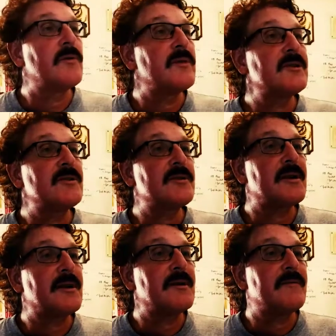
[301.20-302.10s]
this is the
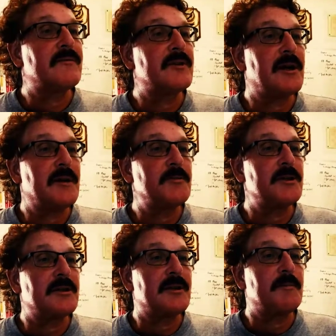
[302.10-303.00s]
kind of top
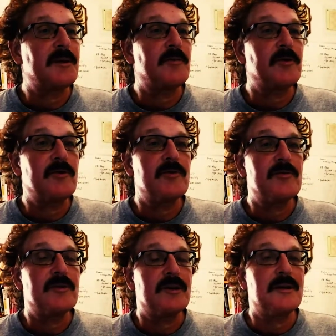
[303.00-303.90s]
sheet that people use
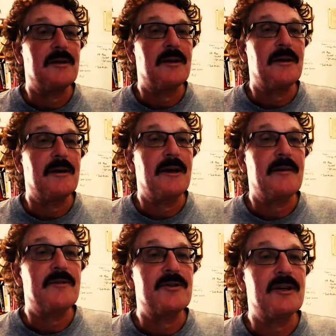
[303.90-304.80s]
and have
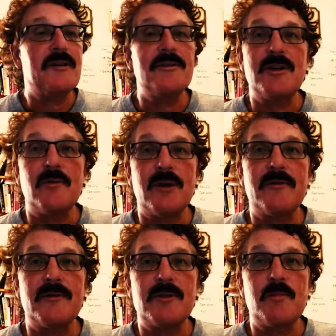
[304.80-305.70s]
as an easy
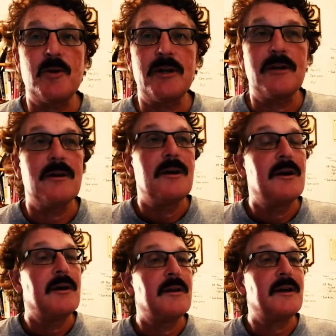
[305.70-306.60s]
reference point.
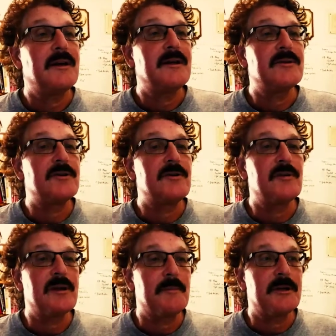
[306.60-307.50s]
The idea is to
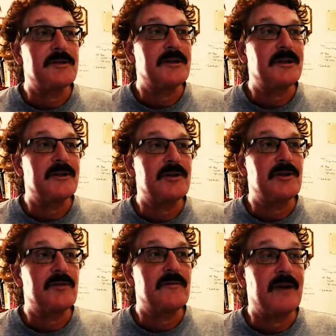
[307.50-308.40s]
doing a budget is that
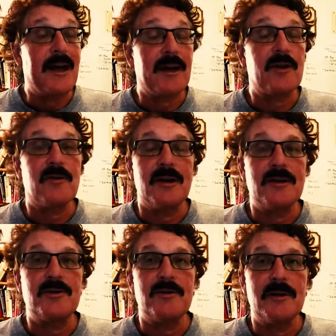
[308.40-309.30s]
you've
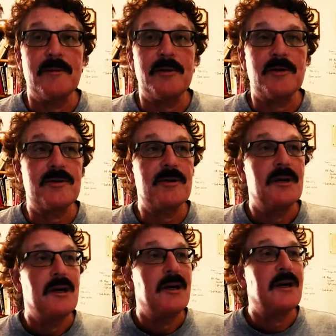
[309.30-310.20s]
accurized your numbers
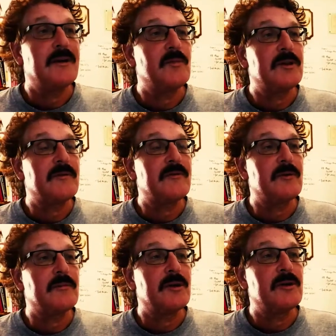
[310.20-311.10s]
in what the film
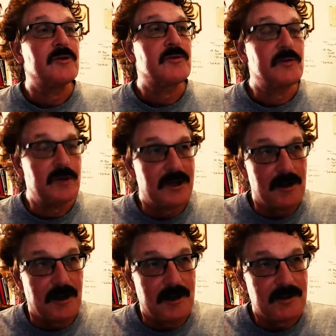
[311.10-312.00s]
truly
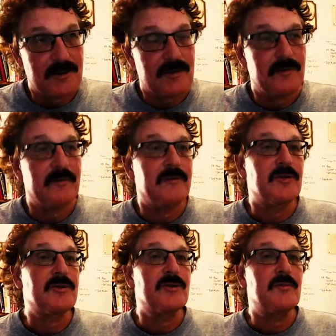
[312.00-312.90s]
costs
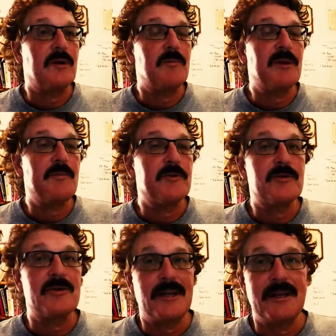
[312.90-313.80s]
versus what people
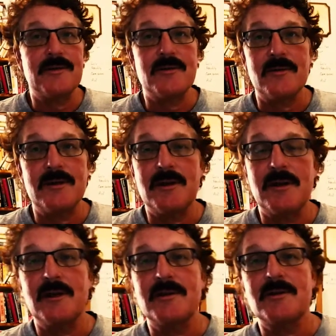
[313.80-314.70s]
say it's going to
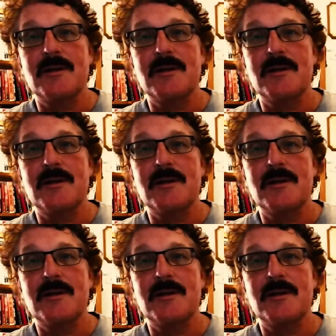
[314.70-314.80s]
cost.